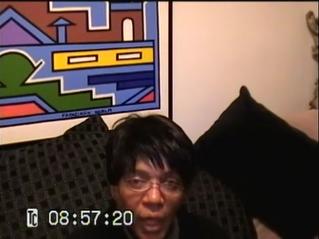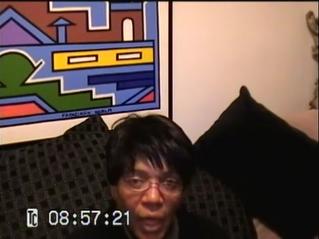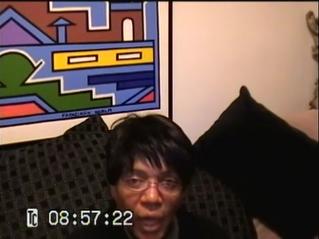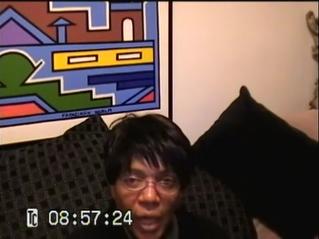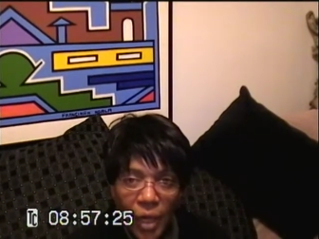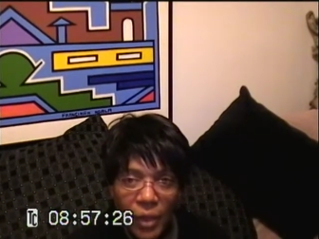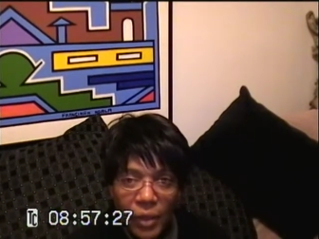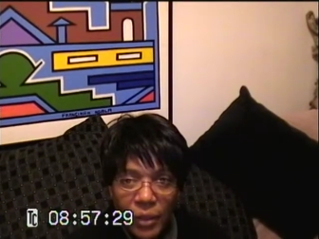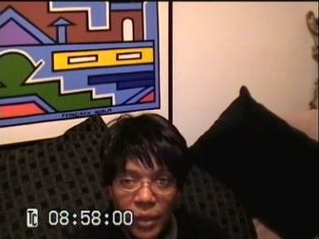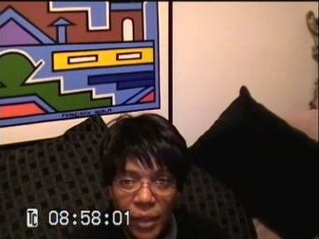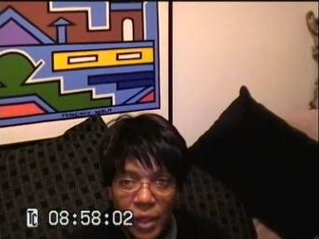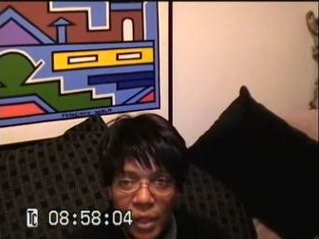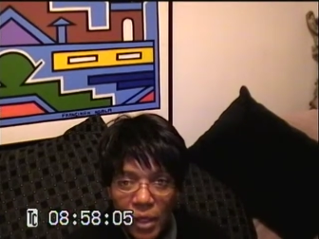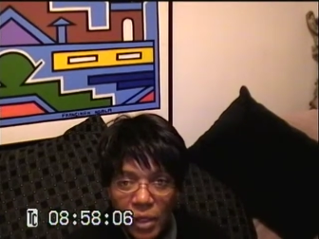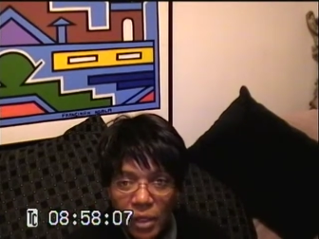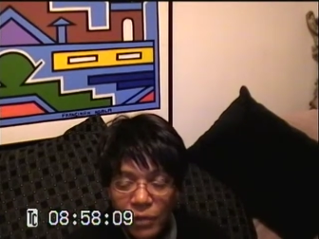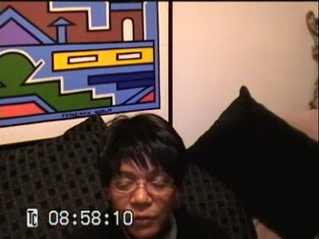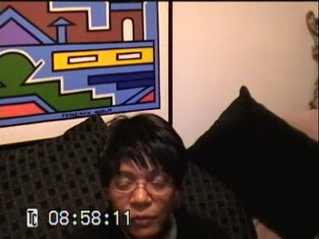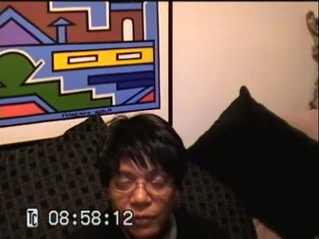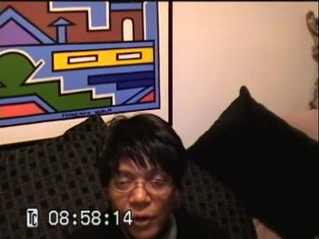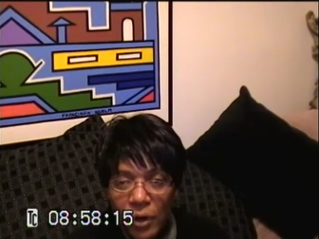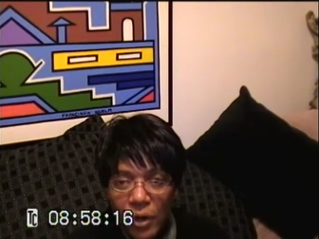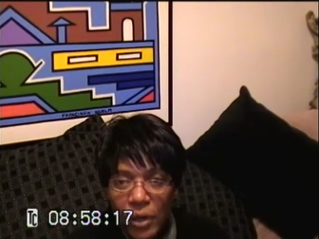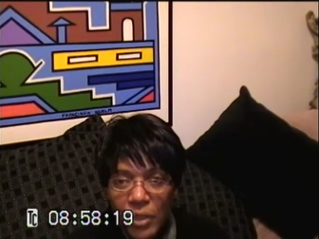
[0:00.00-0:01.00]
and then, as
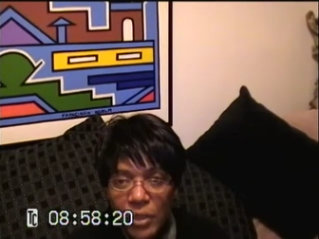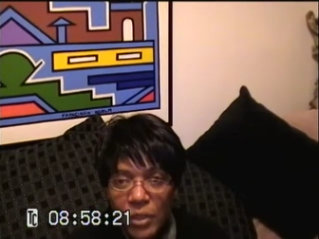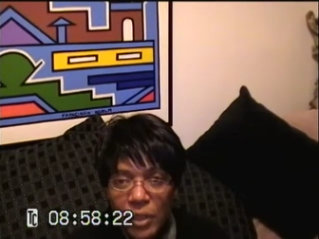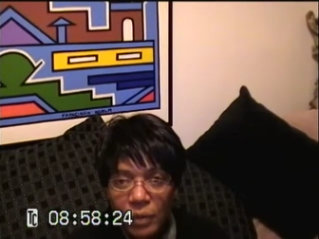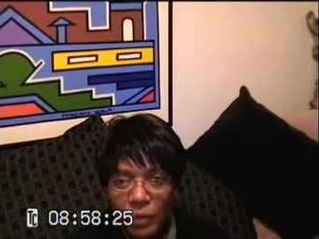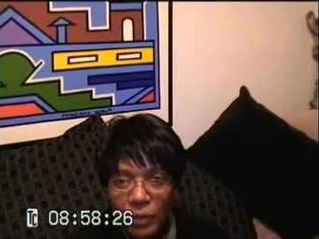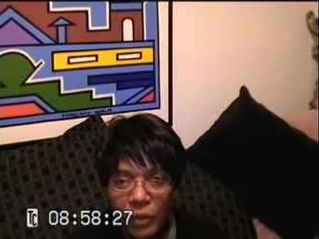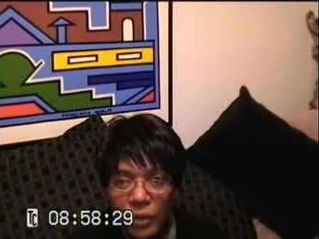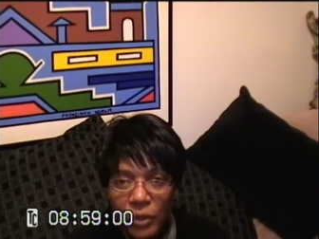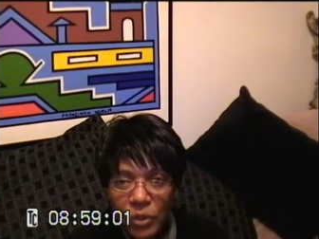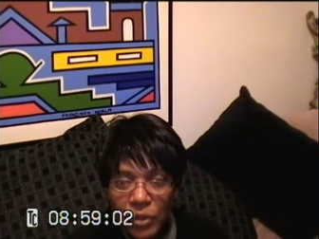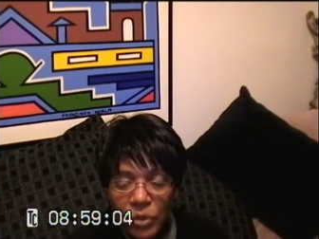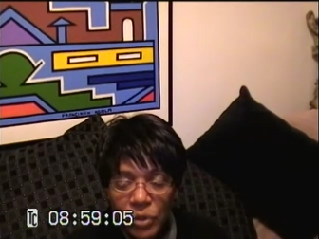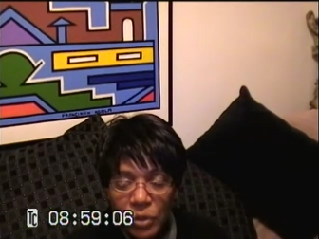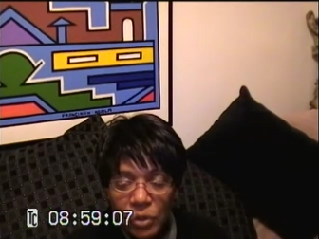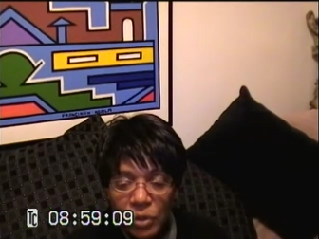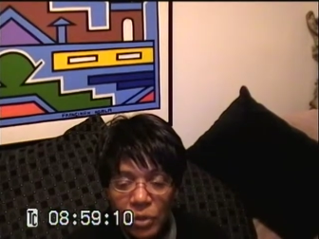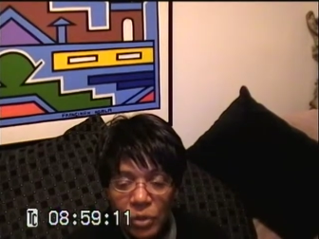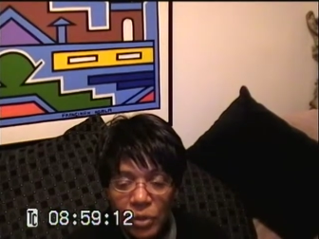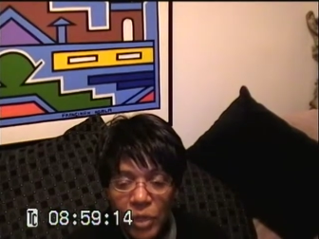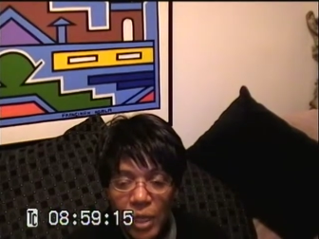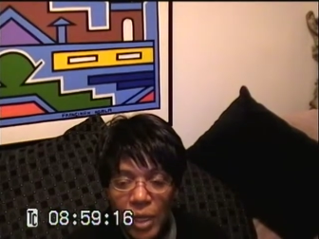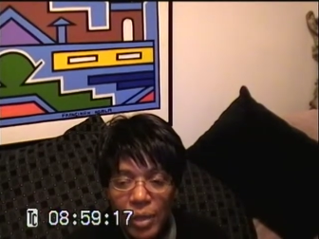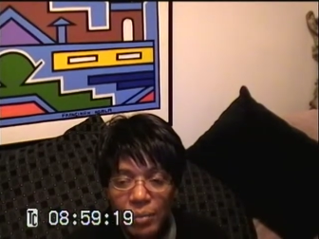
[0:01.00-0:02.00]
far as I'm
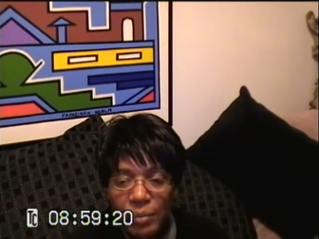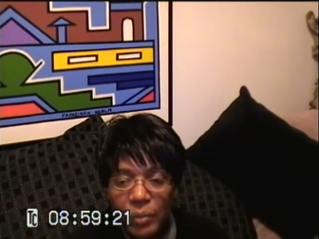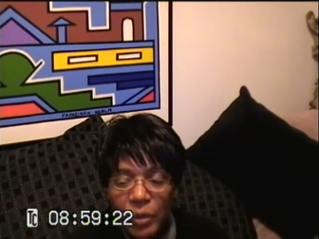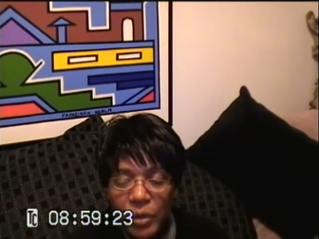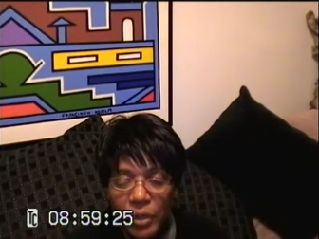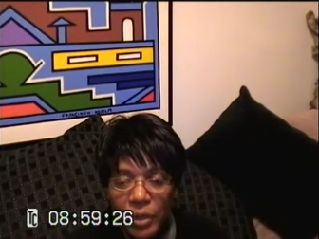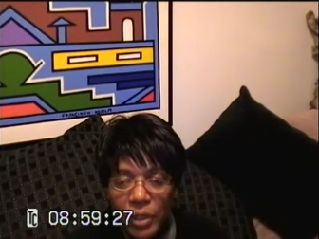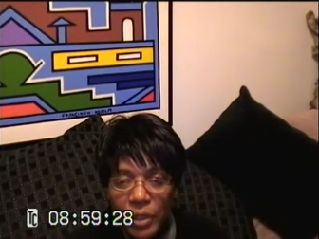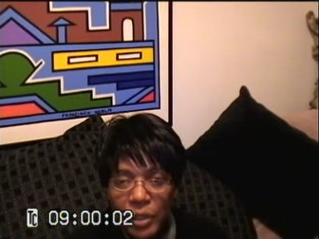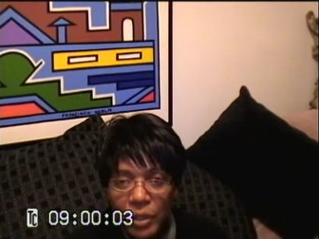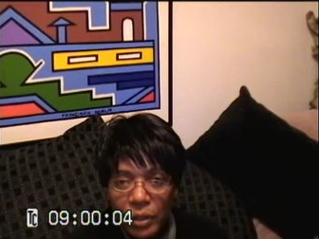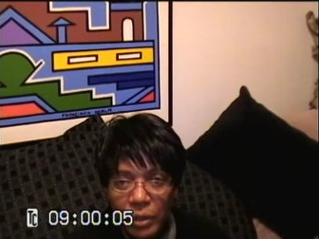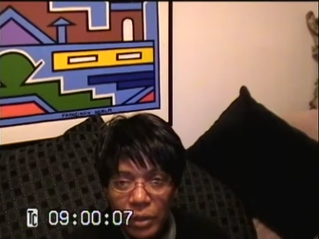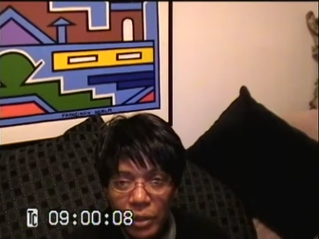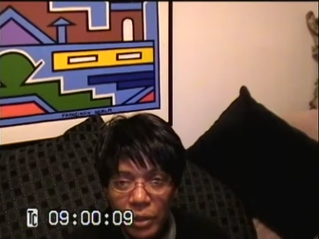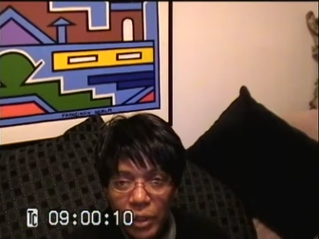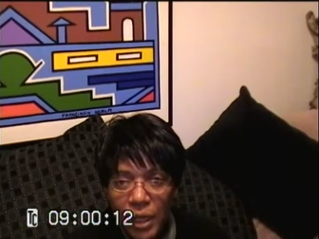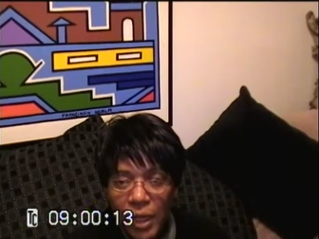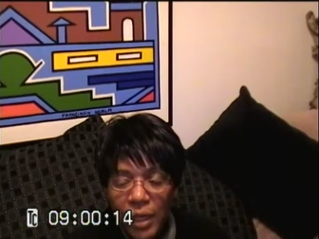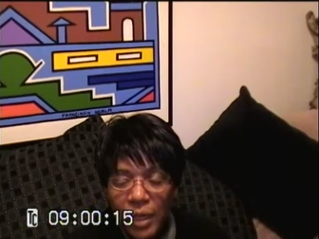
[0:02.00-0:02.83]
concerned, they murdered her,